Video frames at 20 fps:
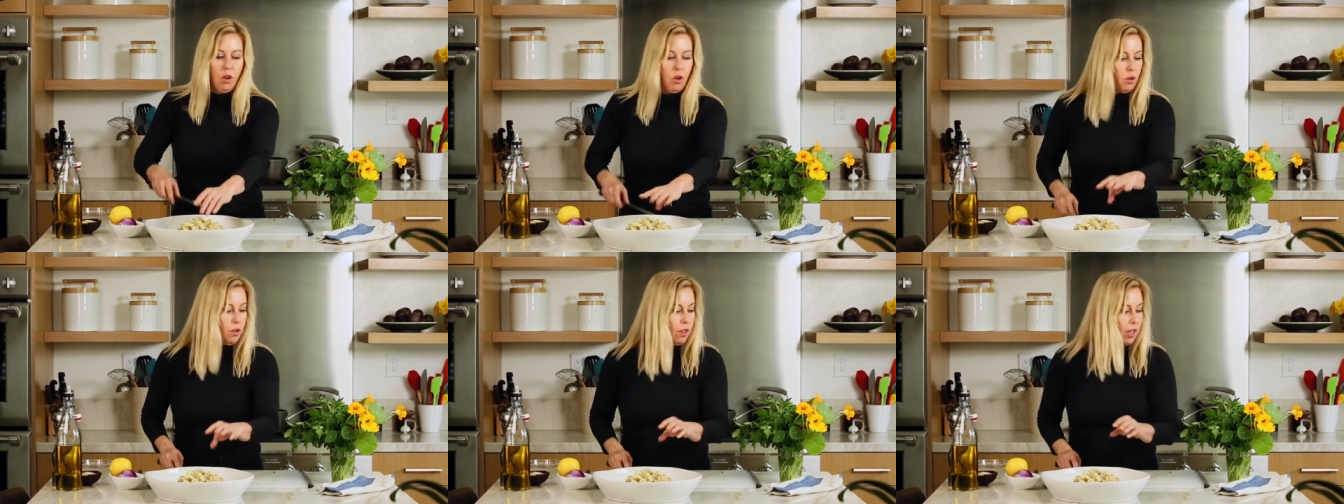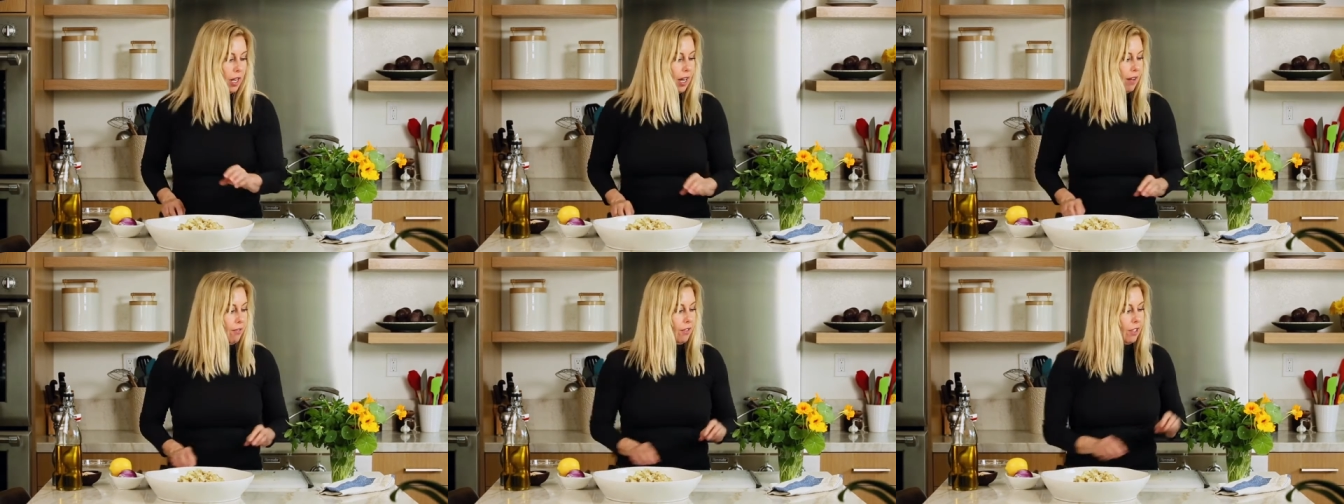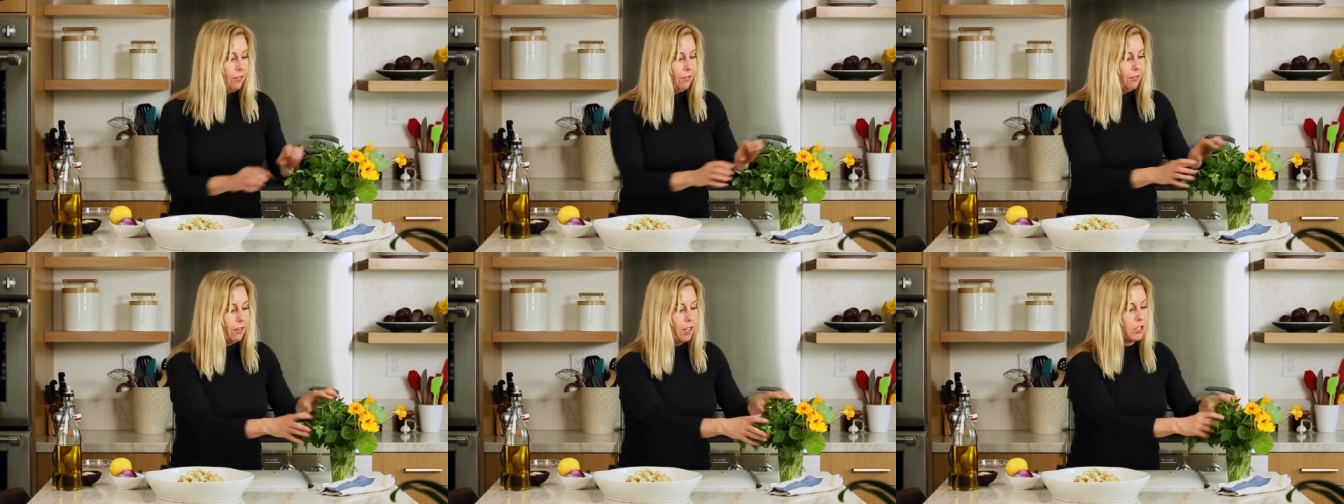all the
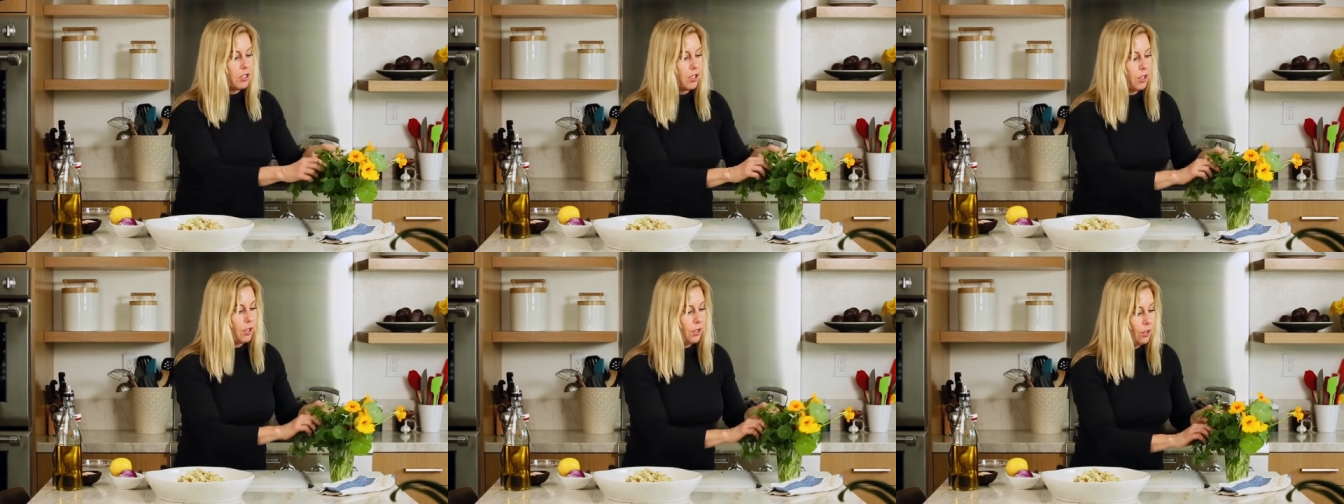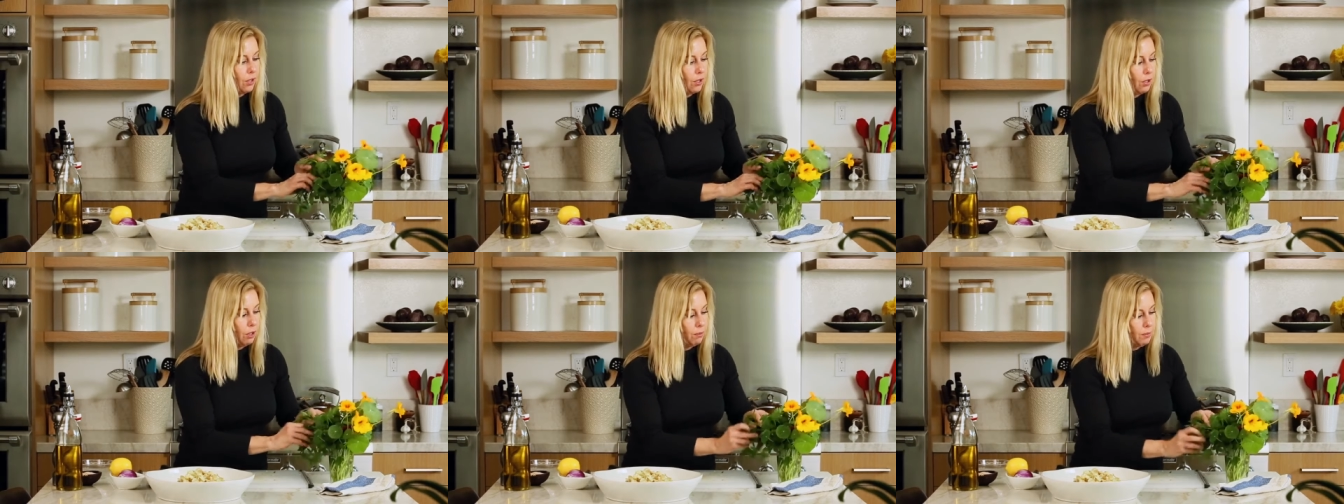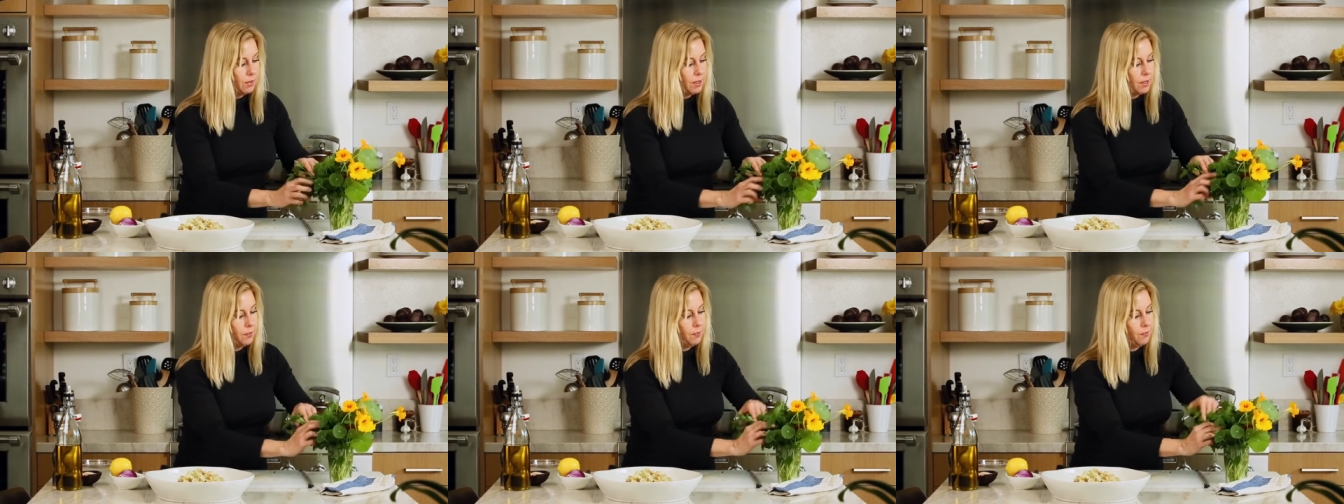lovely fresh
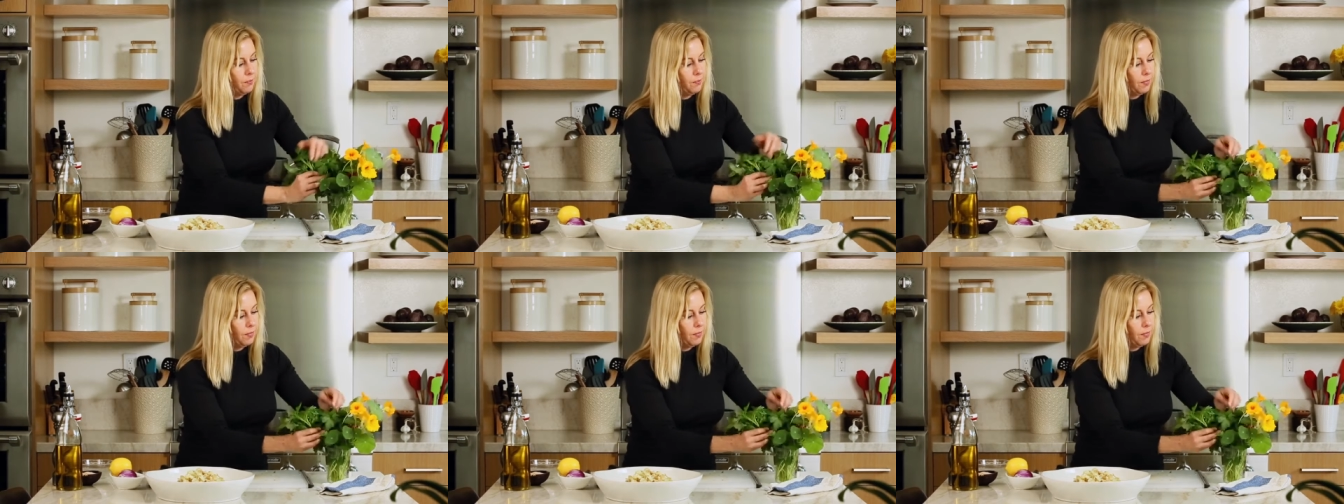herbs.